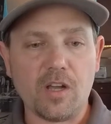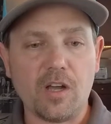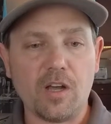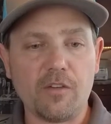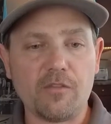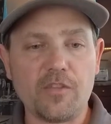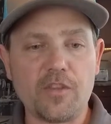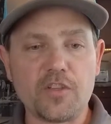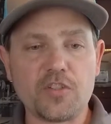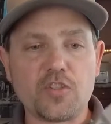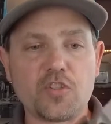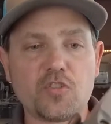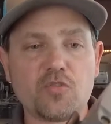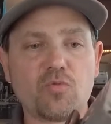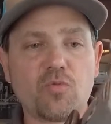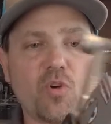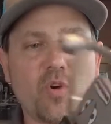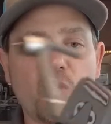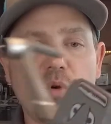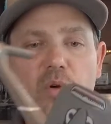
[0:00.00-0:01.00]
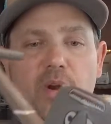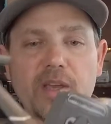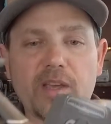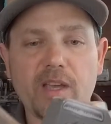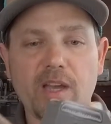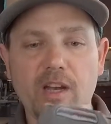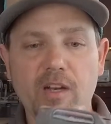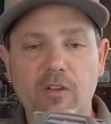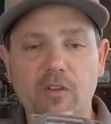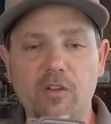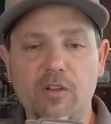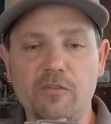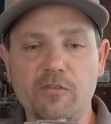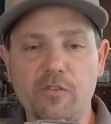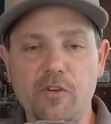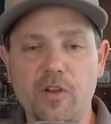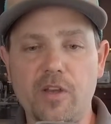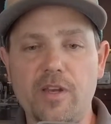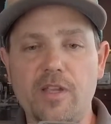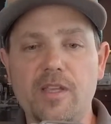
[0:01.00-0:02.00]
of this drone. I kind of look
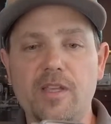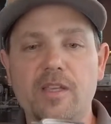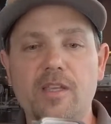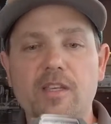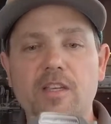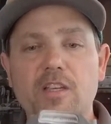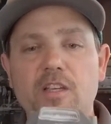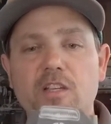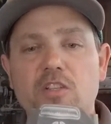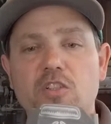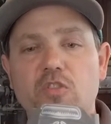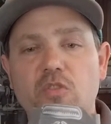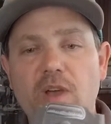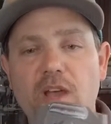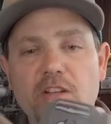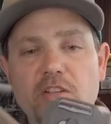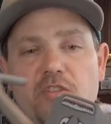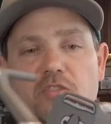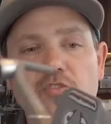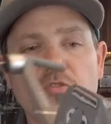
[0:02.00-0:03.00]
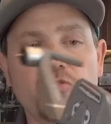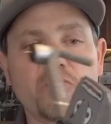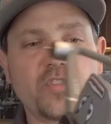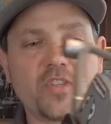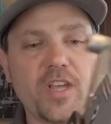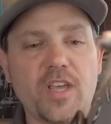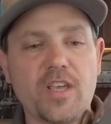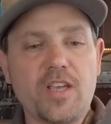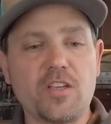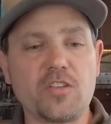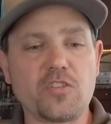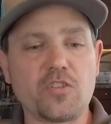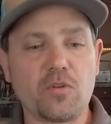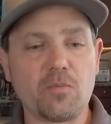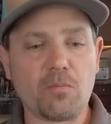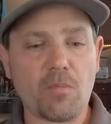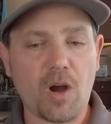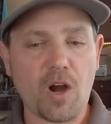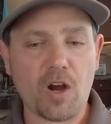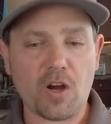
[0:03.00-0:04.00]
for any scratches or dings or
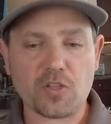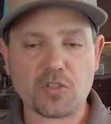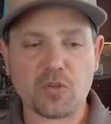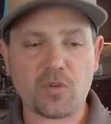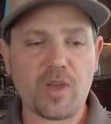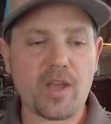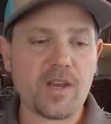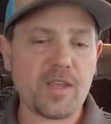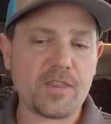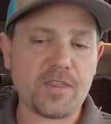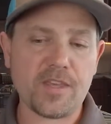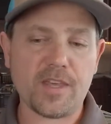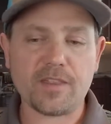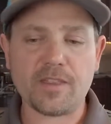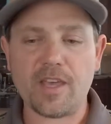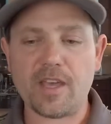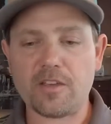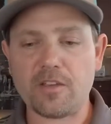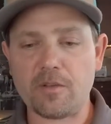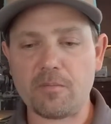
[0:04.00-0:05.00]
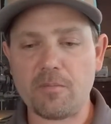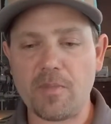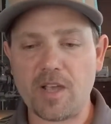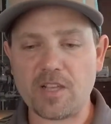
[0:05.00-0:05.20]
marks or anything that could